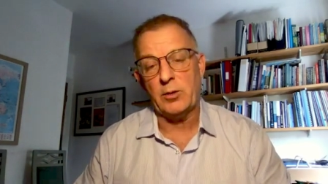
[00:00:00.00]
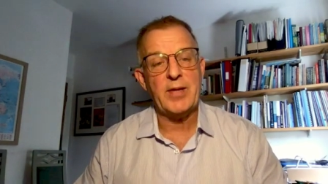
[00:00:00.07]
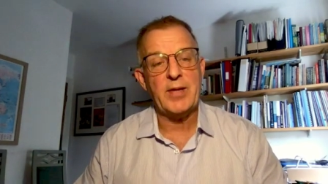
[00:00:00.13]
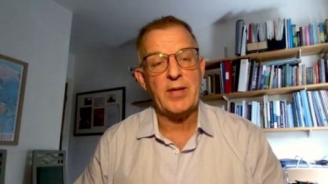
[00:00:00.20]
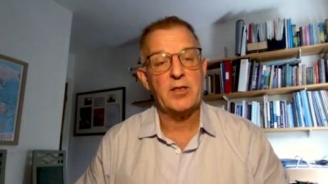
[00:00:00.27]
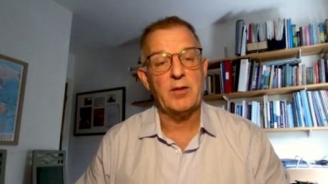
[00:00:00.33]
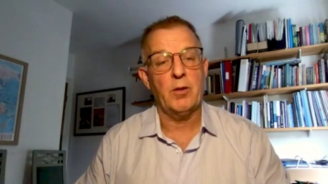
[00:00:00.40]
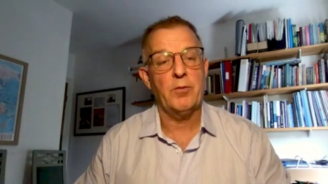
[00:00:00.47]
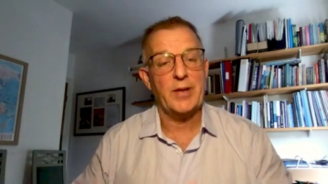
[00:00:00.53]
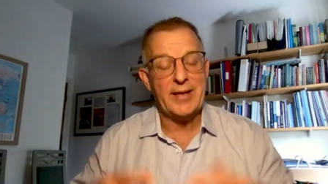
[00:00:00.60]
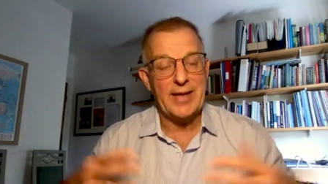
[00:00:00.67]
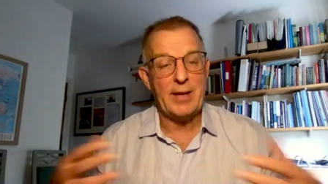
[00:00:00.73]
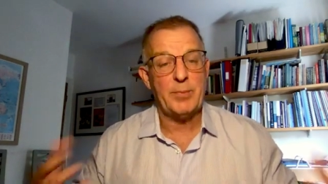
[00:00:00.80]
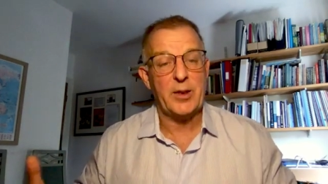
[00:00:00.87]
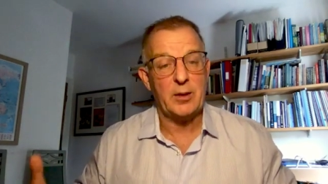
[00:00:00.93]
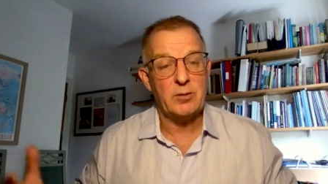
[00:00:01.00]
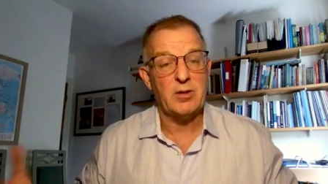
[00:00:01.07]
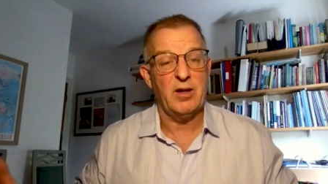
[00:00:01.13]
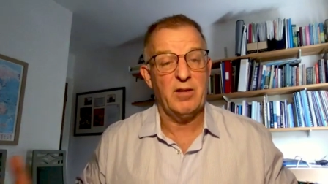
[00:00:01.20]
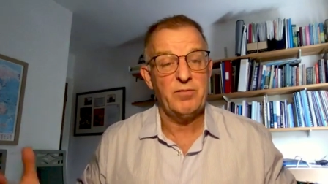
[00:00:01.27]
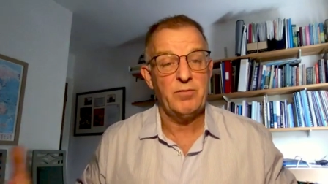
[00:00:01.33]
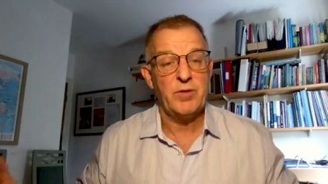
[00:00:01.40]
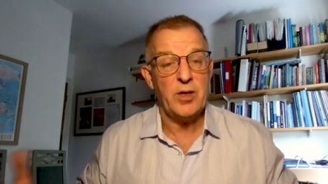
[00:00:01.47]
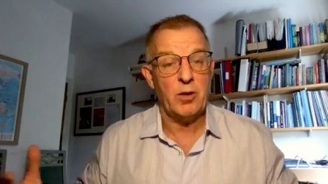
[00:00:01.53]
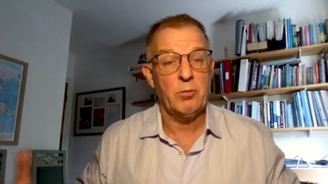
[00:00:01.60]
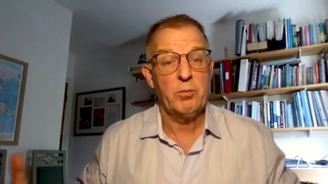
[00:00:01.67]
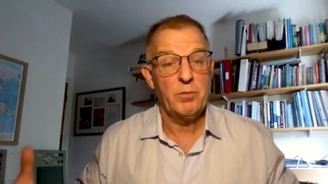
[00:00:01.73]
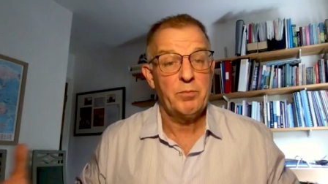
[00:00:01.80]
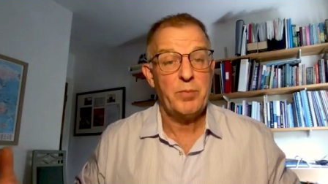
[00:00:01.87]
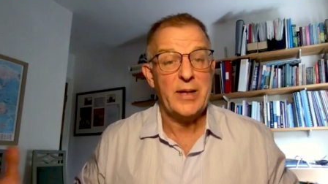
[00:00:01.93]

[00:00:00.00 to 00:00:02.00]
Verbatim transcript: That's on the capital of, you know,